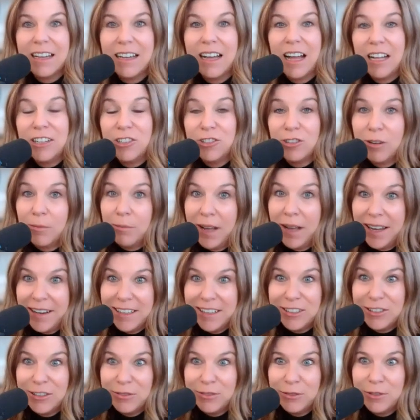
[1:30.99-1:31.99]
a
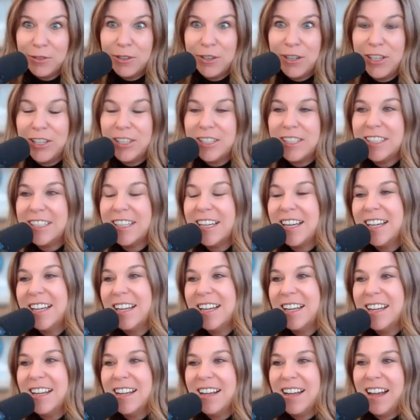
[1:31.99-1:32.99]
traumatic divorce,
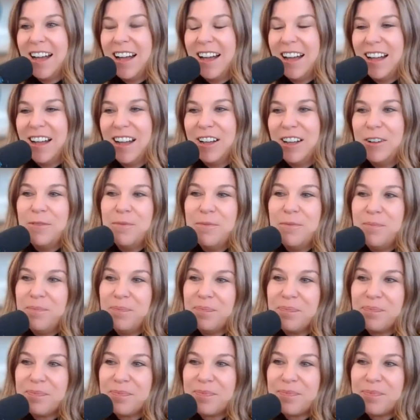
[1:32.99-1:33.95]
um,